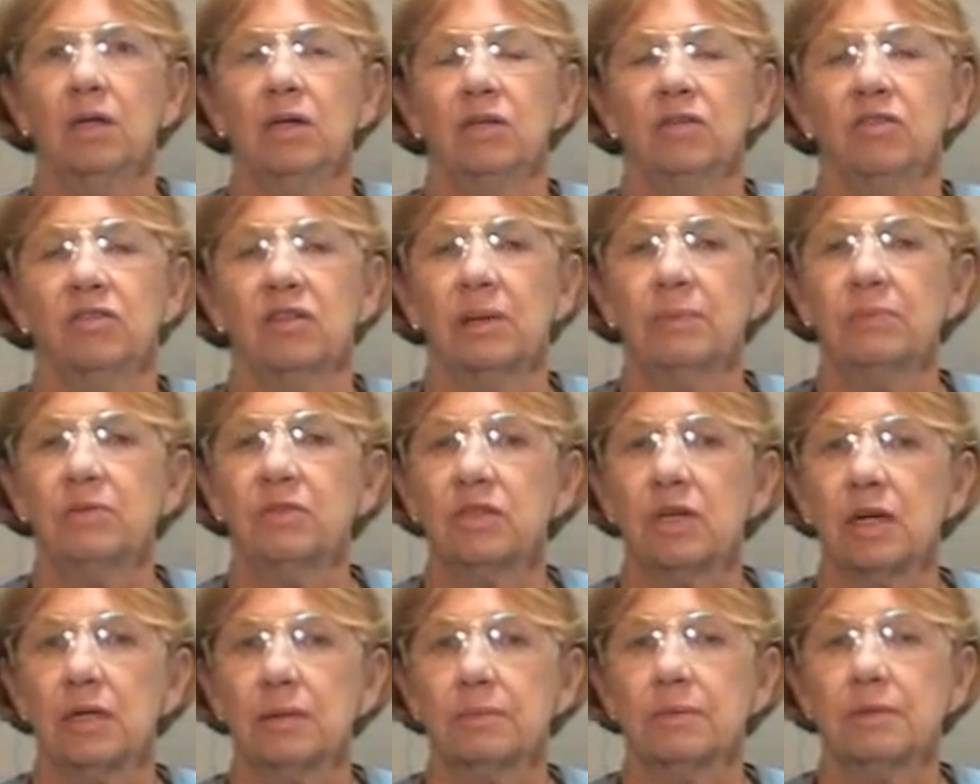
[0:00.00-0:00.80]
Some
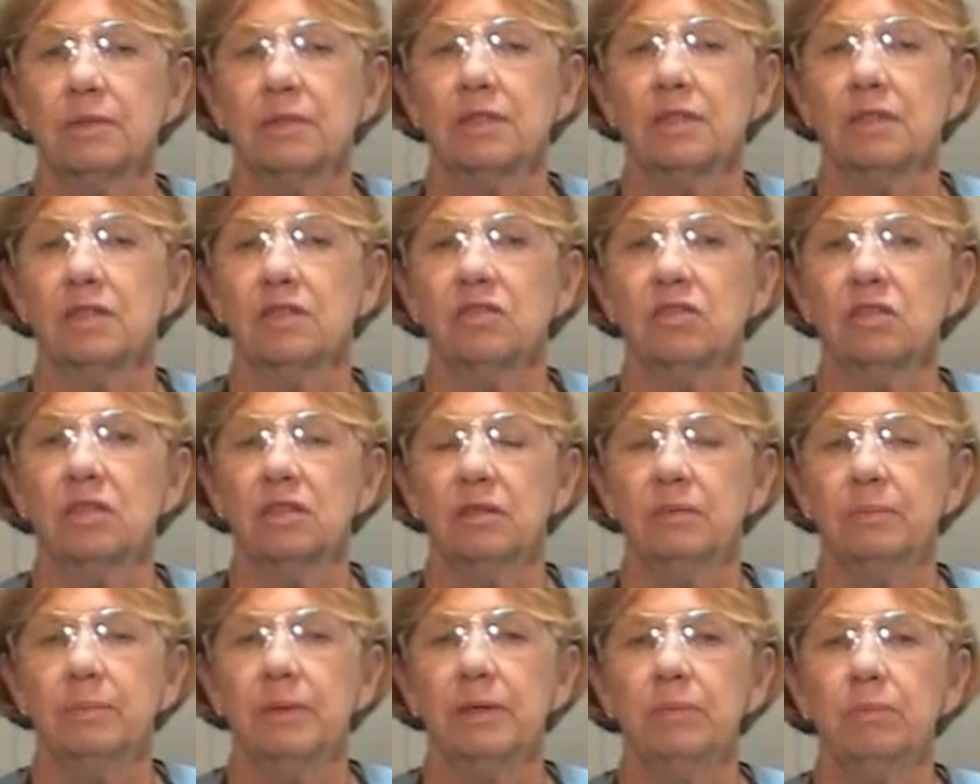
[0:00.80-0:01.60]
substances
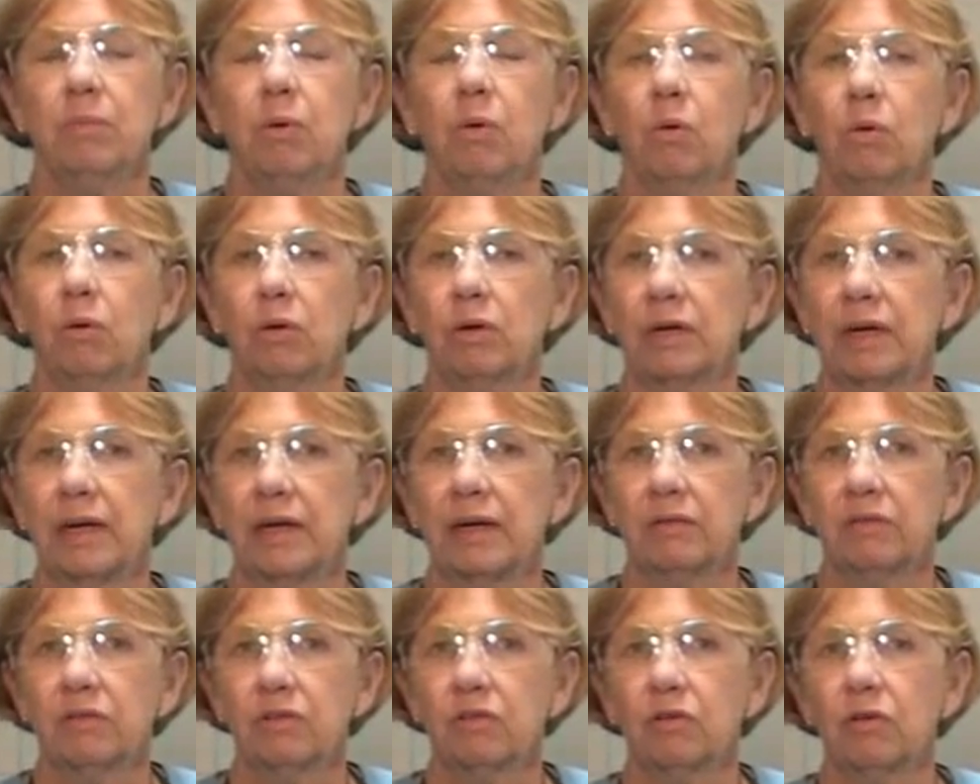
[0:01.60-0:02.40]
can be poured
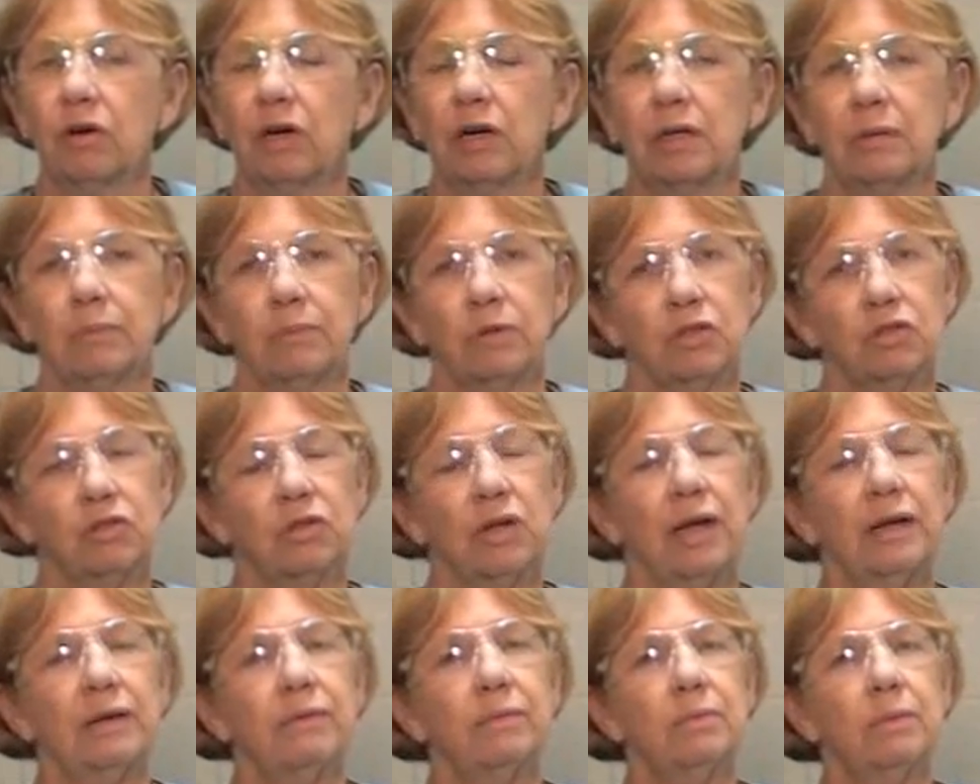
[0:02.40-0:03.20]
down the drain, but you
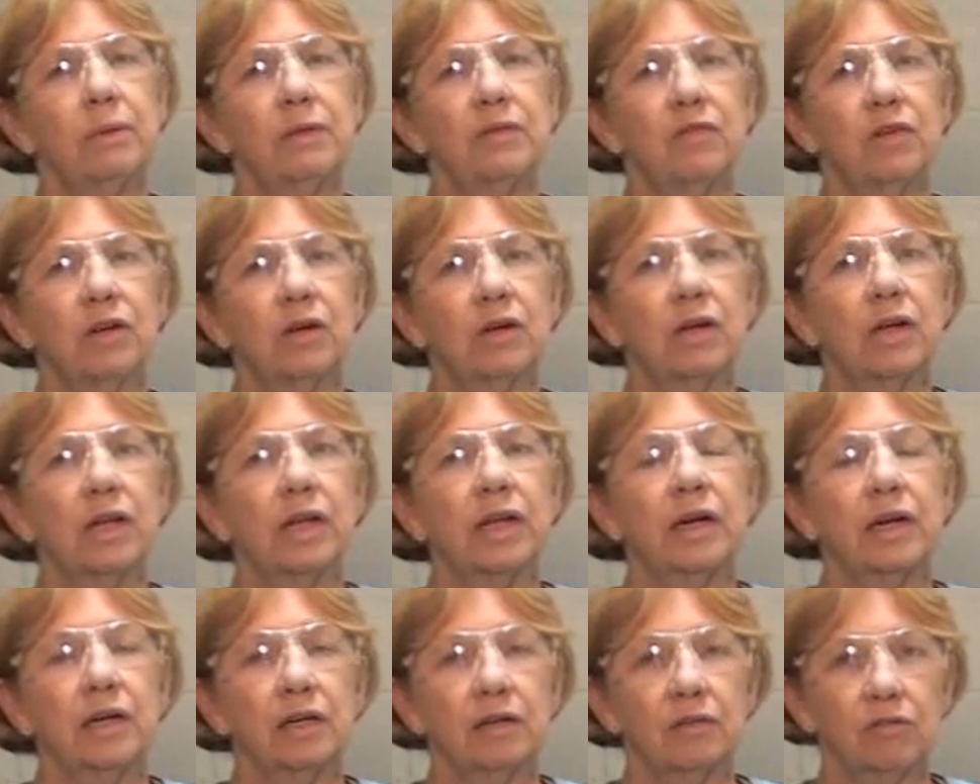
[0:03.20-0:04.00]
have to be very
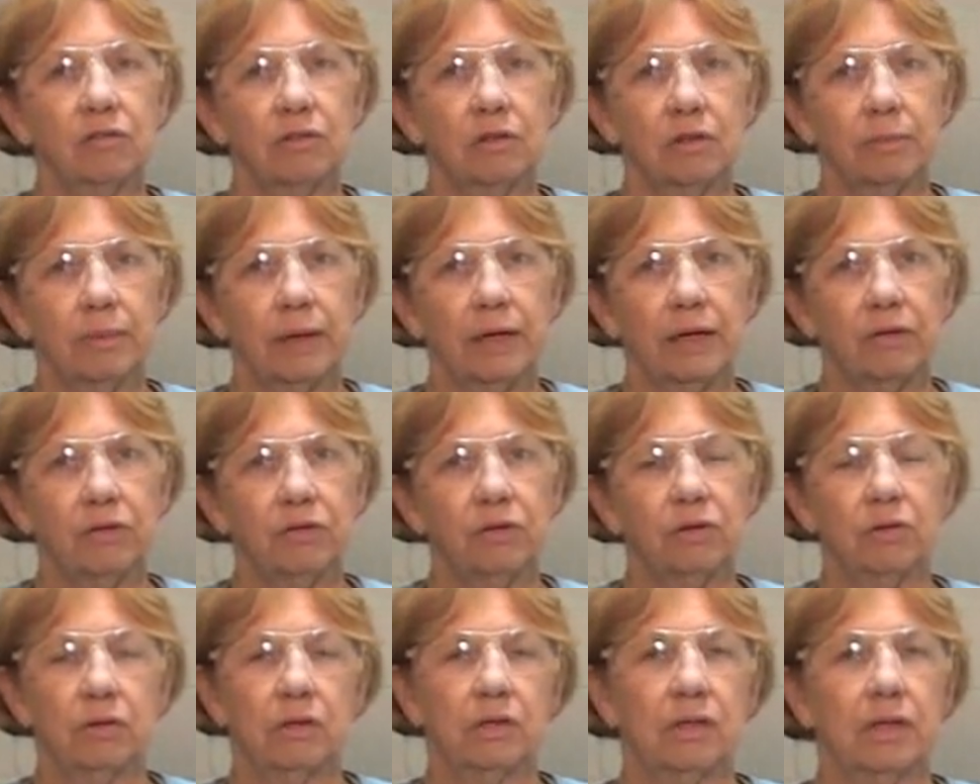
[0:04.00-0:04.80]
careful about
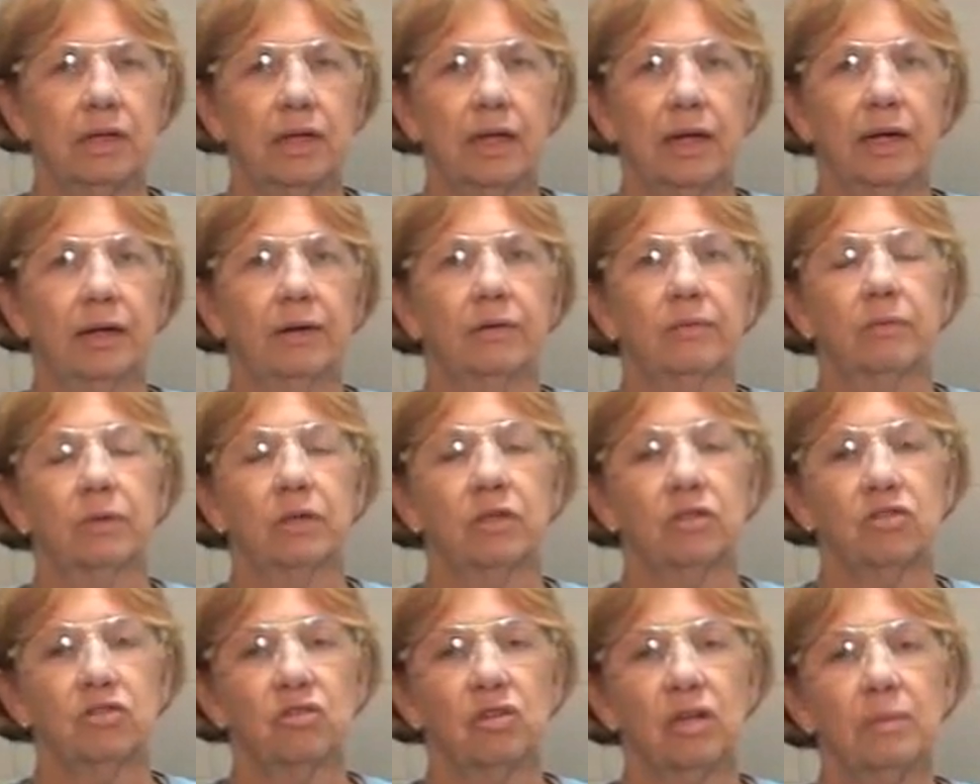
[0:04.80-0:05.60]
doing that
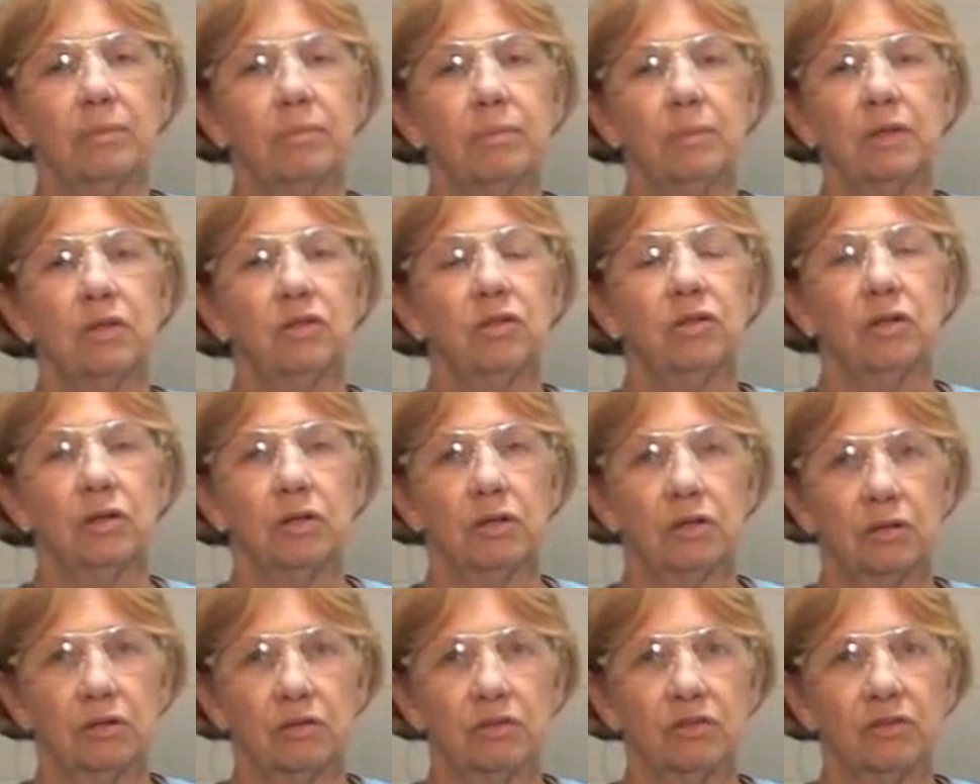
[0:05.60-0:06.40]
because some
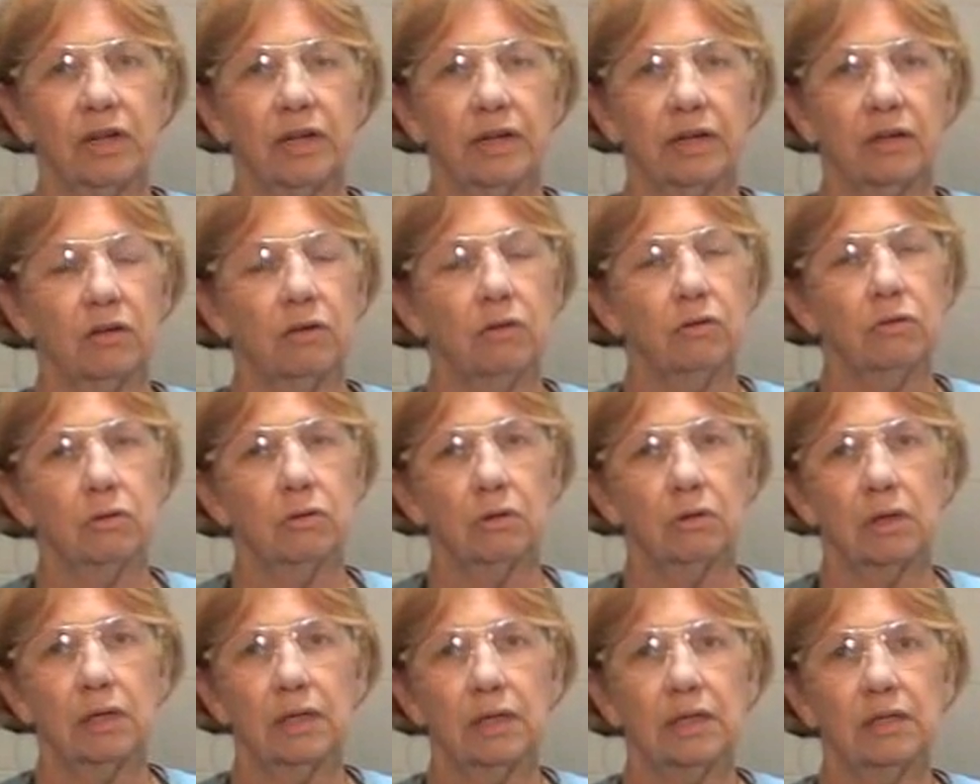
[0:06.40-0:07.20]
materials like
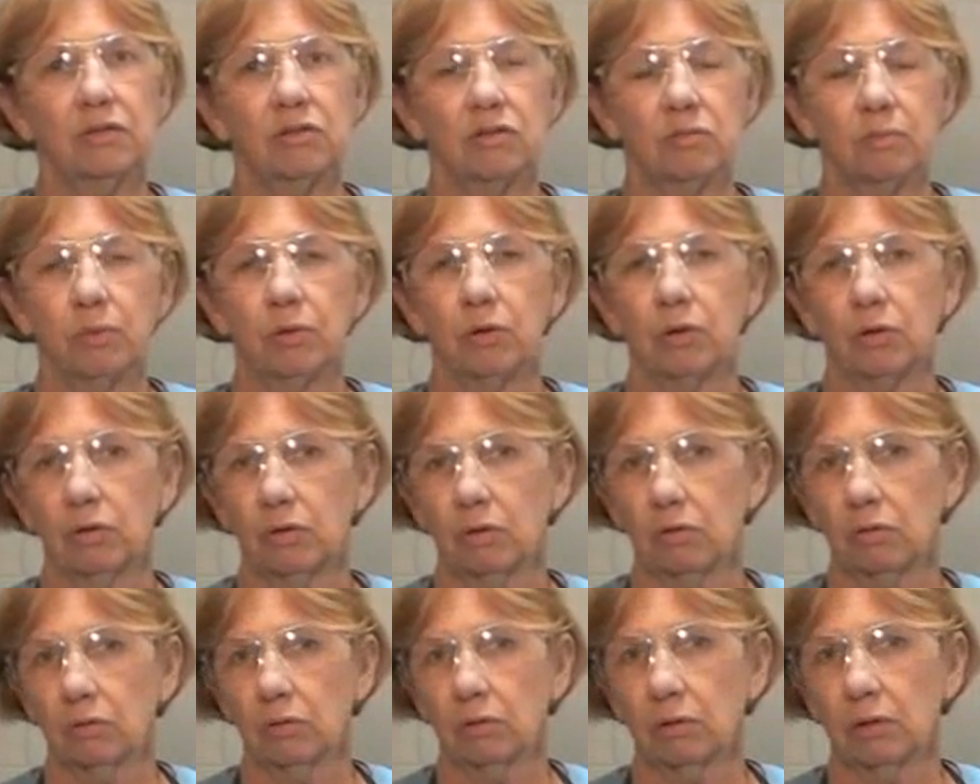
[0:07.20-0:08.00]
chlorates,
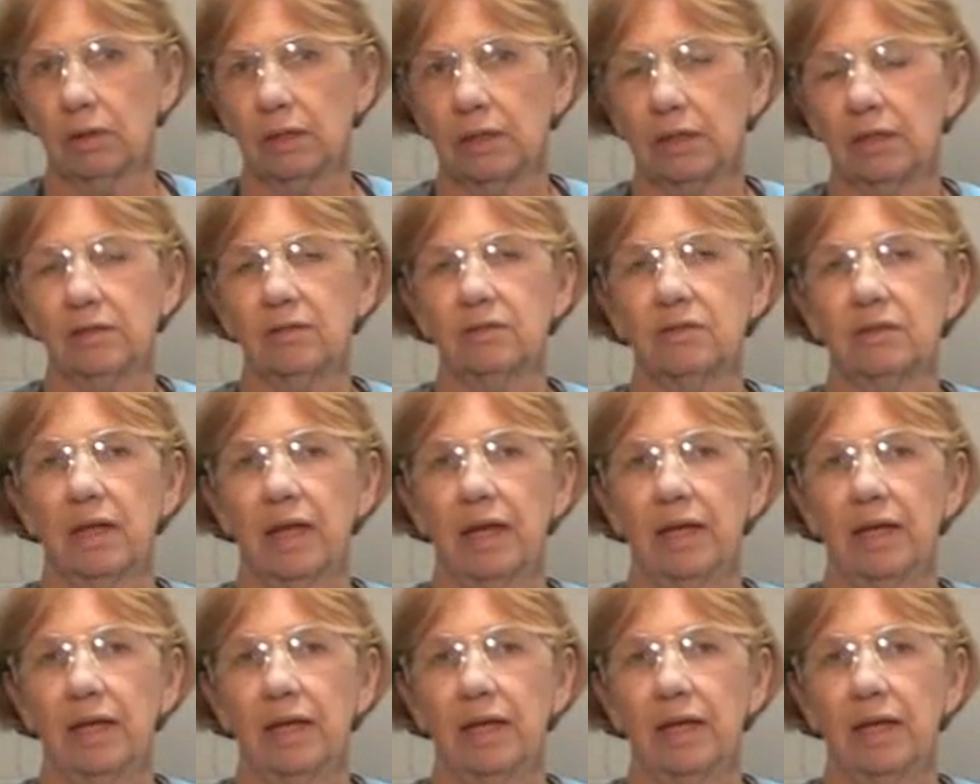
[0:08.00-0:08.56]
perchlorates,